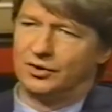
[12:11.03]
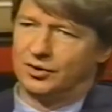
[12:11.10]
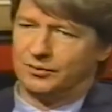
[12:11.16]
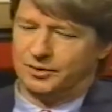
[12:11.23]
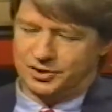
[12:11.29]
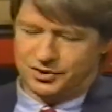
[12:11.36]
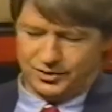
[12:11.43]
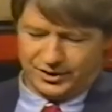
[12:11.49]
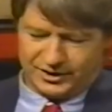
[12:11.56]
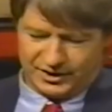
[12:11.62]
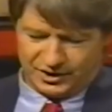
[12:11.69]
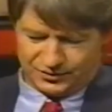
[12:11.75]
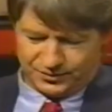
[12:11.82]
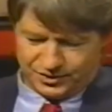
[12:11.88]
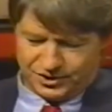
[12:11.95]
know about Judy
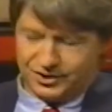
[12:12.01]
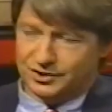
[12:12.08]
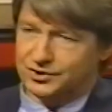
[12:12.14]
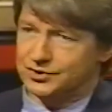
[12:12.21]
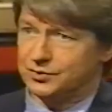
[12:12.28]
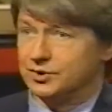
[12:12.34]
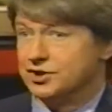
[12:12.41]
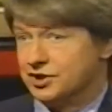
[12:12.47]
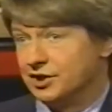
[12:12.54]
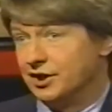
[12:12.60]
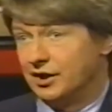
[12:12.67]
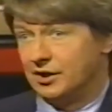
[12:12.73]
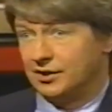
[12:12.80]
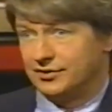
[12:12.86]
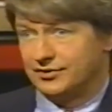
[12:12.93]
Collins, but she is sui
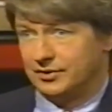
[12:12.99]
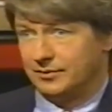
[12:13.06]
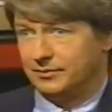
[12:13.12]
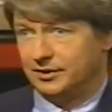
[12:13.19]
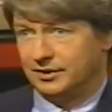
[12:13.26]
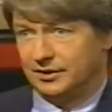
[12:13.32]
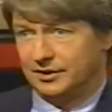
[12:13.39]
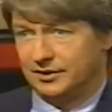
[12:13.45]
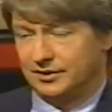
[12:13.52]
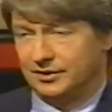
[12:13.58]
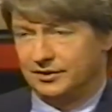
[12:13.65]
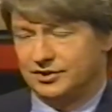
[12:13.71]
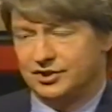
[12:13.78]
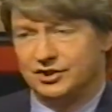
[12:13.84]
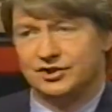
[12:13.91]
generis. I mean,
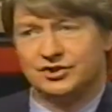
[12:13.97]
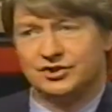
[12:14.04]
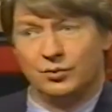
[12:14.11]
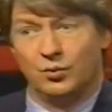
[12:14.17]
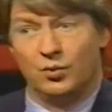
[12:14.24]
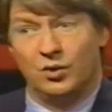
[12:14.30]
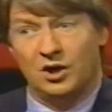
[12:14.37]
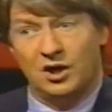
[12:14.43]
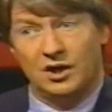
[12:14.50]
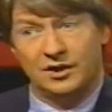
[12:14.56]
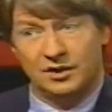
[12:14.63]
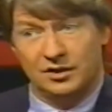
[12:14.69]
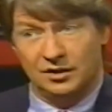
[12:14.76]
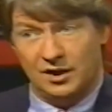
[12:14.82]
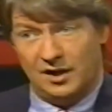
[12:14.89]
she's
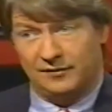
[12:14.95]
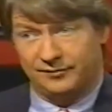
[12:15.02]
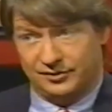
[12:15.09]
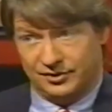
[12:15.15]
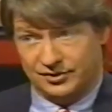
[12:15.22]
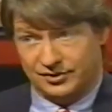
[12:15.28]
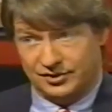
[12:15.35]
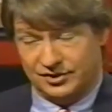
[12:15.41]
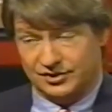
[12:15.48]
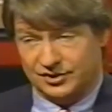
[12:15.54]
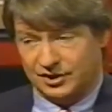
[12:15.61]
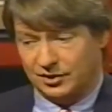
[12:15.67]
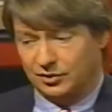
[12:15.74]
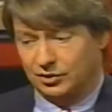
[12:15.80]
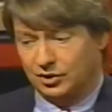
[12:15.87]
one leftist that
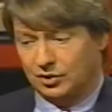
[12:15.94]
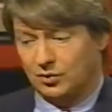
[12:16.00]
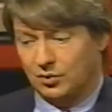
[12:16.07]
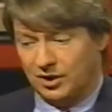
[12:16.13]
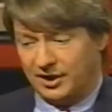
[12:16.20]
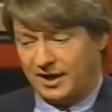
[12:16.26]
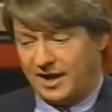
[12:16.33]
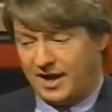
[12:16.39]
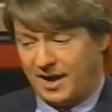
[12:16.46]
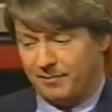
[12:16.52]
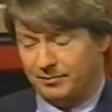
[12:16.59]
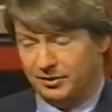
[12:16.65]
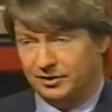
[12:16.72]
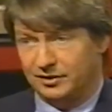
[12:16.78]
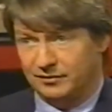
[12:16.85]
said, "Look what
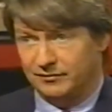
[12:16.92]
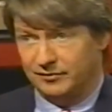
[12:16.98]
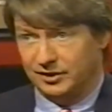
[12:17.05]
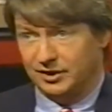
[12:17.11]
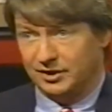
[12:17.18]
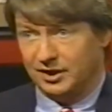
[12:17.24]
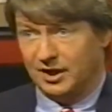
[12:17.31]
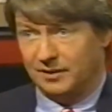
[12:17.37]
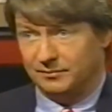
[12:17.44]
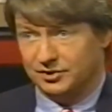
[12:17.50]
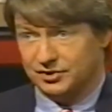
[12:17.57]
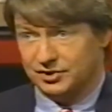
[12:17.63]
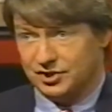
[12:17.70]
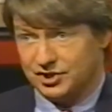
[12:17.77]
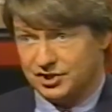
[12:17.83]
happened in Vietnam.
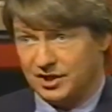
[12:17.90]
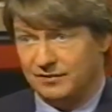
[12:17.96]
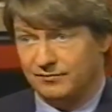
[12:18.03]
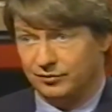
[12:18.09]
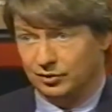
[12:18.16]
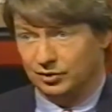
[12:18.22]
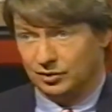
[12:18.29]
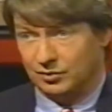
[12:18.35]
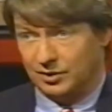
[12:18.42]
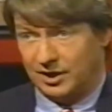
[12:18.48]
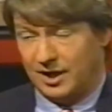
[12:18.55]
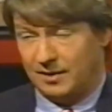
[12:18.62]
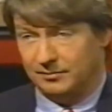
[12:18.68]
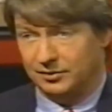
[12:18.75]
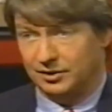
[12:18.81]
This is shameful. Look what
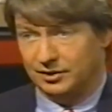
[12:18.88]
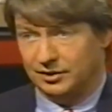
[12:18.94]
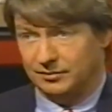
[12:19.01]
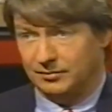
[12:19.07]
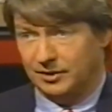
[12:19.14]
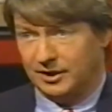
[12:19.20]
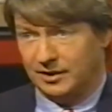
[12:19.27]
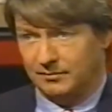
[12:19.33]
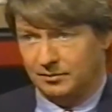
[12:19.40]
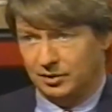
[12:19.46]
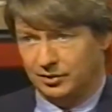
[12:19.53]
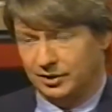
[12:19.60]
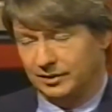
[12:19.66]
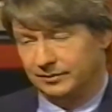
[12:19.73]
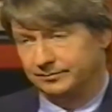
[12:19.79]
happened."
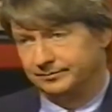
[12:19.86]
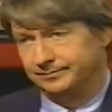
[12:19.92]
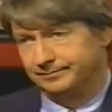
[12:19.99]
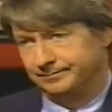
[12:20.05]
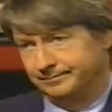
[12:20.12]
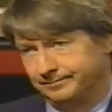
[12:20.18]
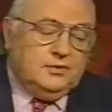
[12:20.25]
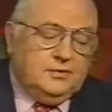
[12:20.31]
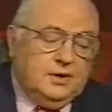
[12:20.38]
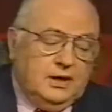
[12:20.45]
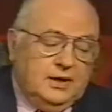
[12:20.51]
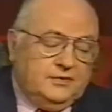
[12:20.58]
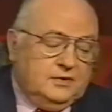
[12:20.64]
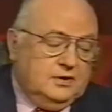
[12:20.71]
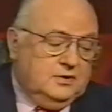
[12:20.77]
I have
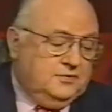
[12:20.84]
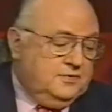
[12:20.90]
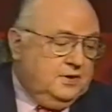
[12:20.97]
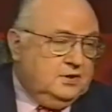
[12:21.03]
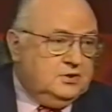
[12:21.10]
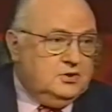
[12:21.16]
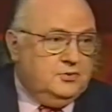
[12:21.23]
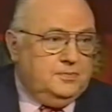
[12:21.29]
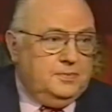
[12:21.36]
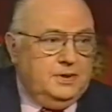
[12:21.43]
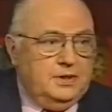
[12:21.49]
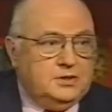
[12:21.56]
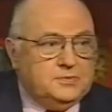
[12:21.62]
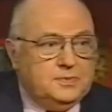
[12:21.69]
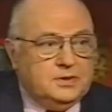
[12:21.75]
to defend Joan
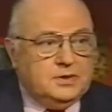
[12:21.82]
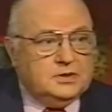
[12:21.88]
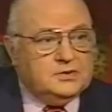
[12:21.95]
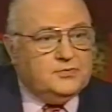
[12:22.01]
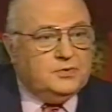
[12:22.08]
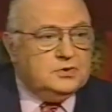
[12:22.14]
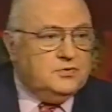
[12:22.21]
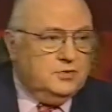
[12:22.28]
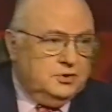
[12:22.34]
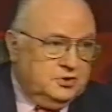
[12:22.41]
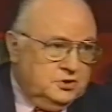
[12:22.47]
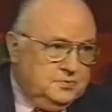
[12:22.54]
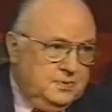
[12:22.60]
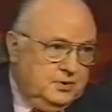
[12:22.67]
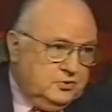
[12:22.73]
Baez because first of all,
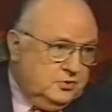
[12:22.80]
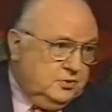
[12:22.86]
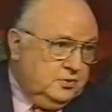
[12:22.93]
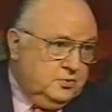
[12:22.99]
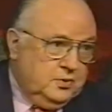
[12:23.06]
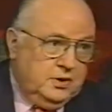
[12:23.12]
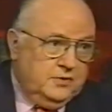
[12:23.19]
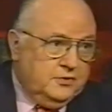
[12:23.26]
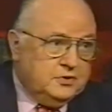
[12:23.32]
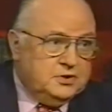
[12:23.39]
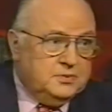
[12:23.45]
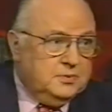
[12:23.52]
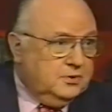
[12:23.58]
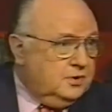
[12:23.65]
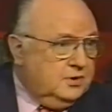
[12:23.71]
she's been true to whatever
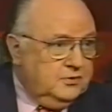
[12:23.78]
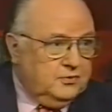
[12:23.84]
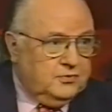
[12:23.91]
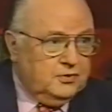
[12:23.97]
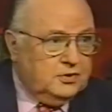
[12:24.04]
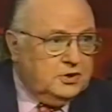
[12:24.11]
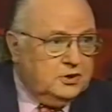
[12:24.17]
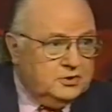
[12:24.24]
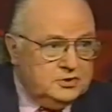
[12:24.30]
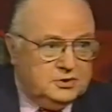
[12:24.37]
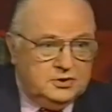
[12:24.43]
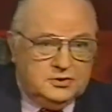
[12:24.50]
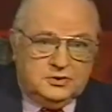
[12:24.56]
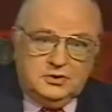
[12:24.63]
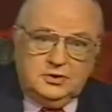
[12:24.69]
she believes for years
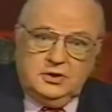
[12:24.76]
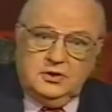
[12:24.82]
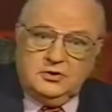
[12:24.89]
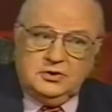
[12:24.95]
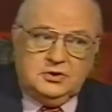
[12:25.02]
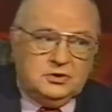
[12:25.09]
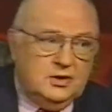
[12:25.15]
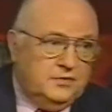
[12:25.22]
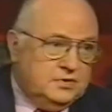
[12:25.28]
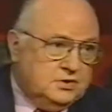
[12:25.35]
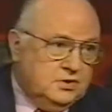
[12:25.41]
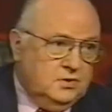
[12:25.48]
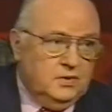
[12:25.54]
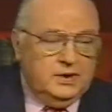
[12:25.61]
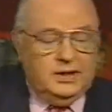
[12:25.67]
and years and years. She's never
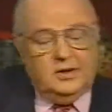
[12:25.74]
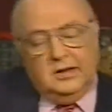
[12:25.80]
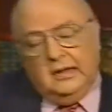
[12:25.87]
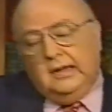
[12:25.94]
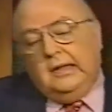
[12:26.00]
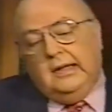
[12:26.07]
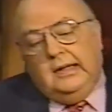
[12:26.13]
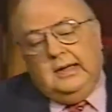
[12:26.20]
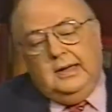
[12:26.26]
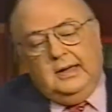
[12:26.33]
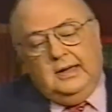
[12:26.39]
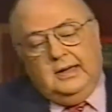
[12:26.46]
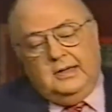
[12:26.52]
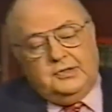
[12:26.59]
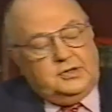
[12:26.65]
sold out.
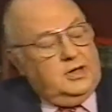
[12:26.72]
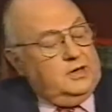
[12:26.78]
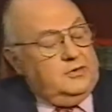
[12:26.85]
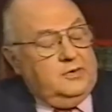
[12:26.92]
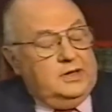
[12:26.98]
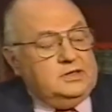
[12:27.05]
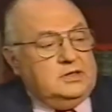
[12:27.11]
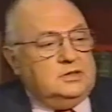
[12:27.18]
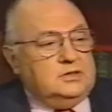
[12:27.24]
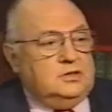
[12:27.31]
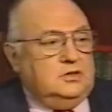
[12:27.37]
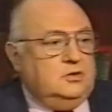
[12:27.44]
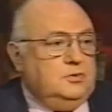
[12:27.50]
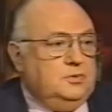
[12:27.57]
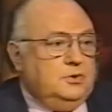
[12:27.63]
She's got a great sense of
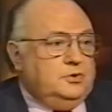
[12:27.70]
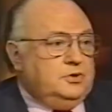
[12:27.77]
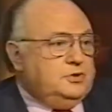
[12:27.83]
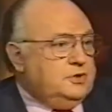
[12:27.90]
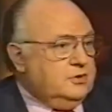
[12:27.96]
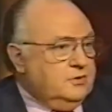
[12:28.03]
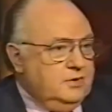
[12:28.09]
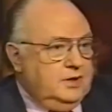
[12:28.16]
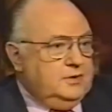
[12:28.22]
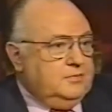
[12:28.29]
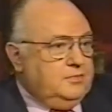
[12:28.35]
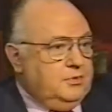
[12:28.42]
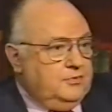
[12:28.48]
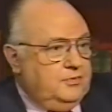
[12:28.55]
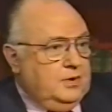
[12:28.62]
humor. She's a great
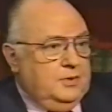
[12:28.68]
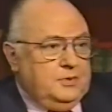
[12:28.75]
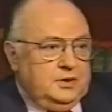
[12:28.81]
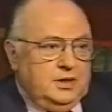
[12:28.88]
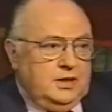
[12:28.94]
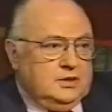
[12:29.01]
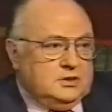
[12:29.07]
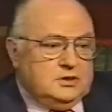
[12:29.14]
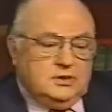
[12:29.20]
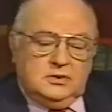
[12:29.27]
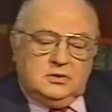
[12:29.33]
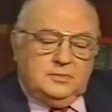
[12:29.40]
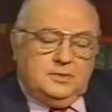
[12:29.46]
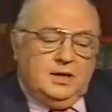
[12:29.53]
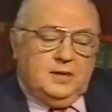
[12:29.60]
performer. I went down to see her
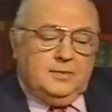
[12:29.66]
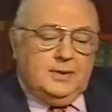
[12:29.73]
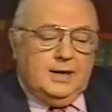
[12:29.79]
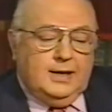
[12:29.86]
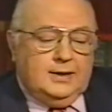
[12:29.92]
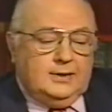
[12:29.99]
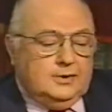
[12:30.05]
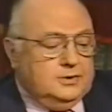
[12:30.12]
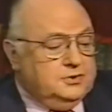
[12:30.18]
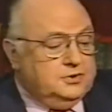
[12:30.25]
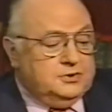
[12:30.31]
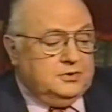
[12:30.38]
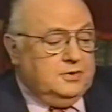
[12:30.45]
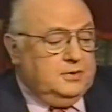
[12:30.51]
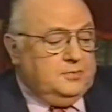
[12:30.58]
at the Bottom Line here, and
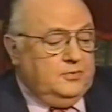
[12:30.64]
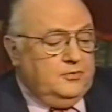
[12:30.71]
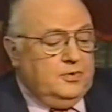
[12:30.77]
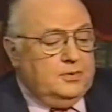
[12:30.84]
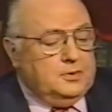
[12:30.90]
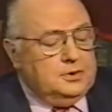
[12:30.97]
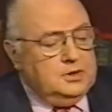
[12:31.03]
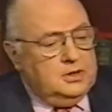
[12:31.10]
she's a great performer.